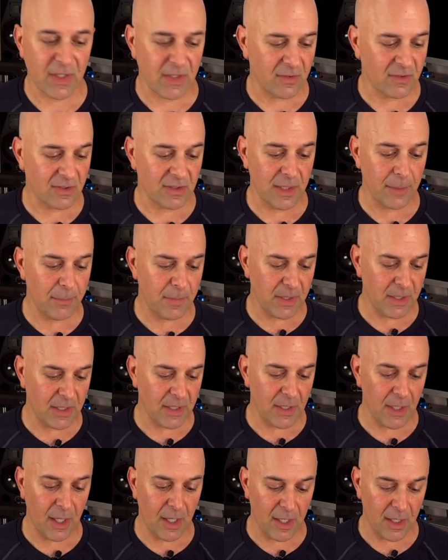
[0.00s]
is let
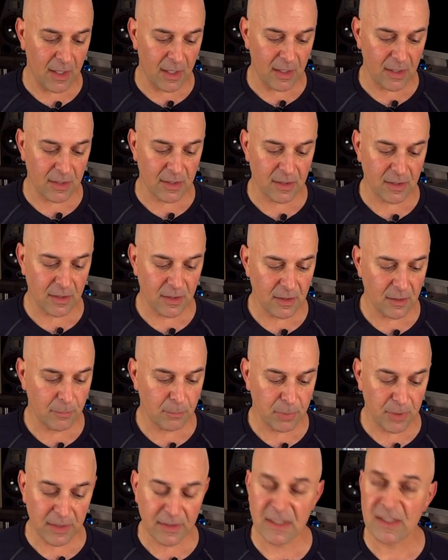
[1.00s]
me
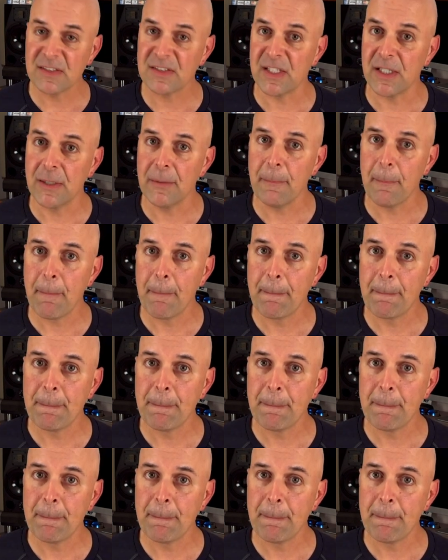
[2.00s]
plug this in,